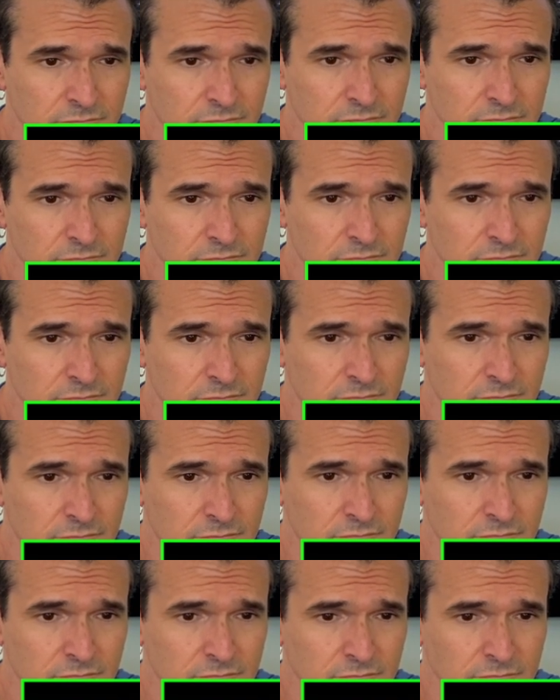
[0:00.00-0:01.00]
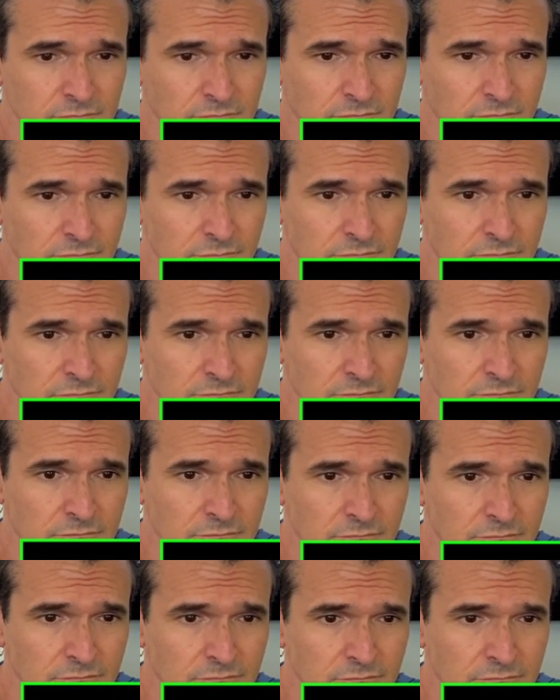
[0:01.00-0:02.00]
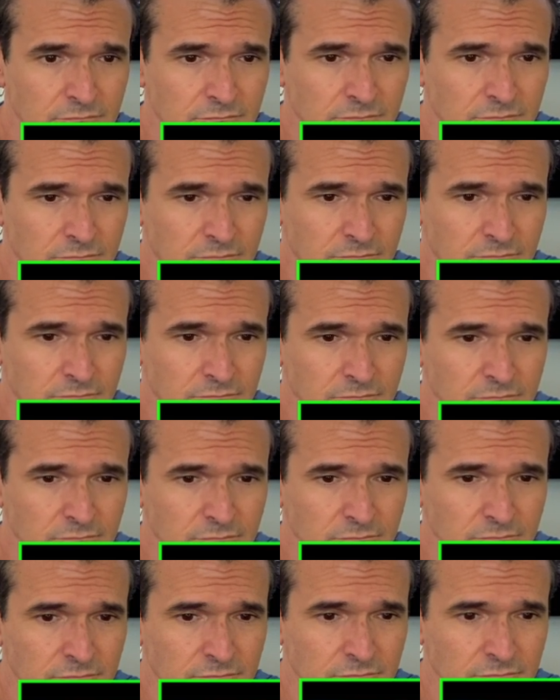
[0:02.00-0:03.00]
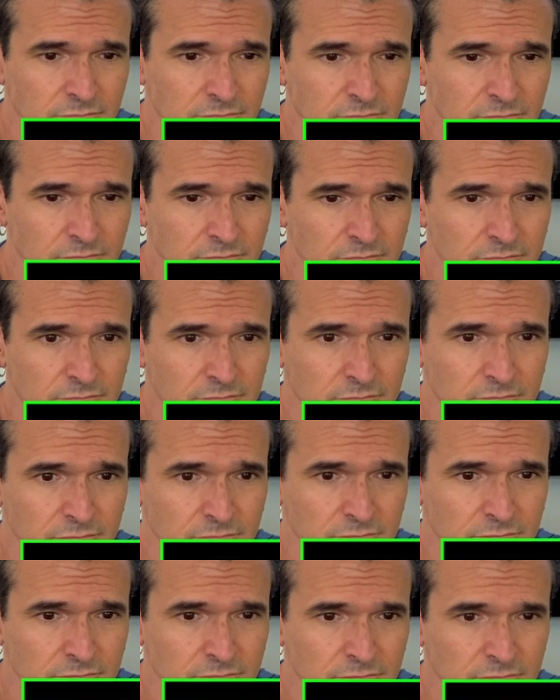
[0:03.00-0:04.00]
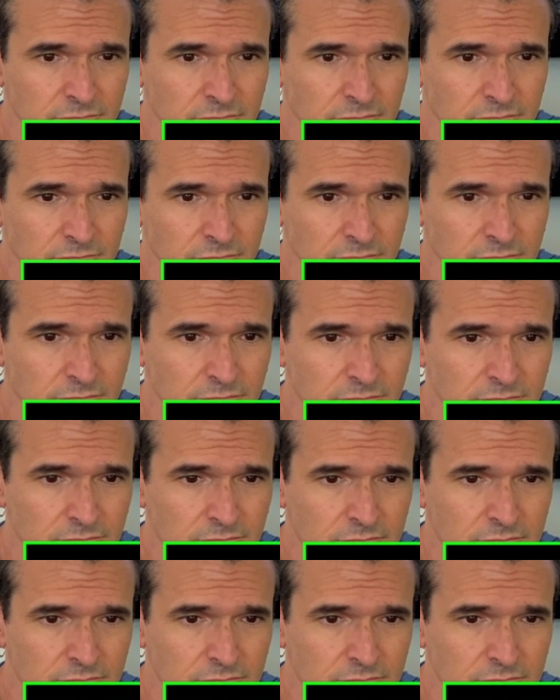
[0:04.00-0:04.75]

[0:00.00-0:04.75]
This person isn't speaking.